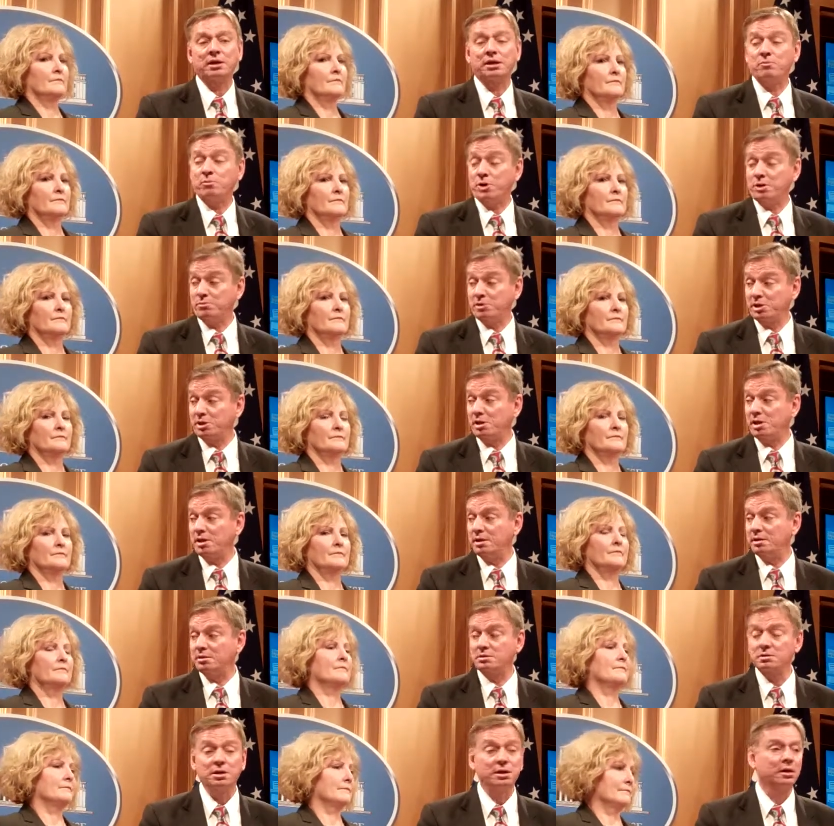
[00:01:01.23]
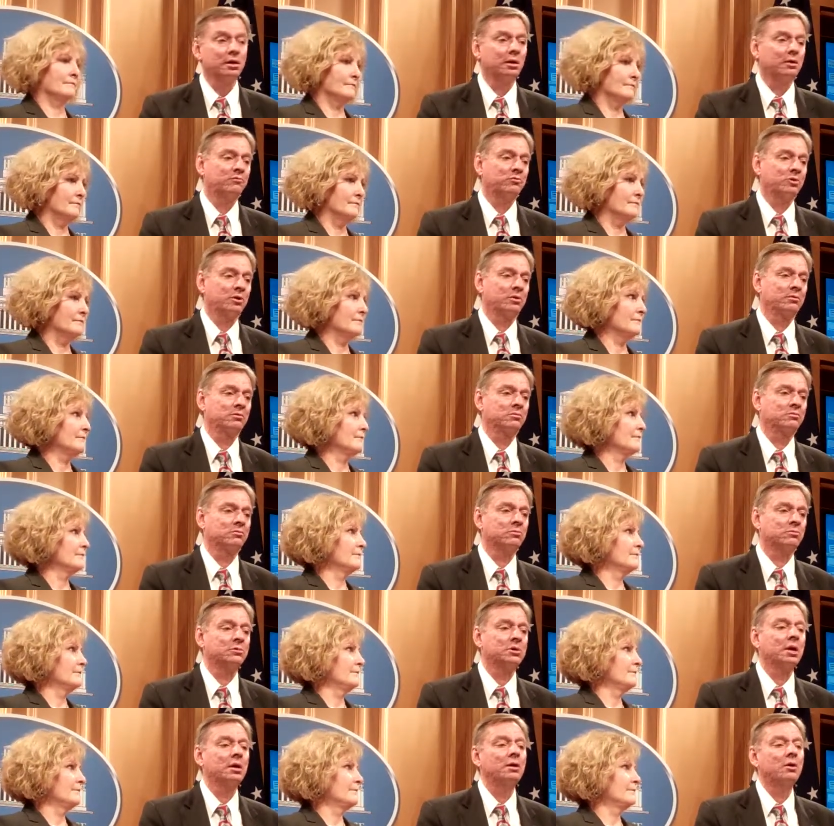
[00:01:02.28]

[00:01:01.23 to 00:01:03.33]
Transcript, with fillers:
Speaker 1: uh, public audits in charter schools.